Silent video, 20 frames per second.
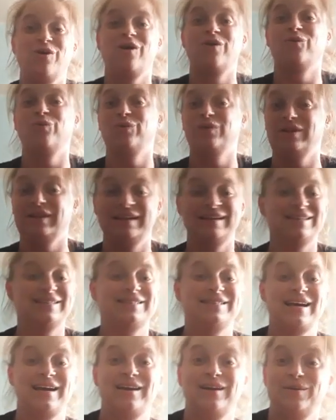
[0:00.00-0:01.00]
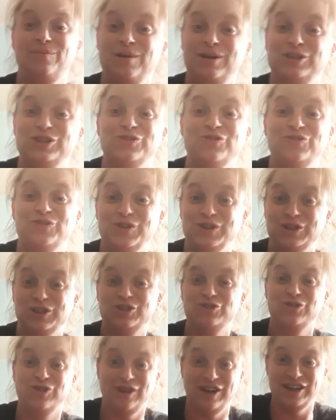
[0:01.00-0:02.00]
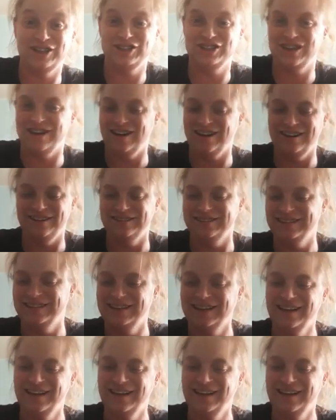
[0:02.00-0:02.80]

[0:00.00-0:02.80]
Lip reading: really excited about your first grandchild.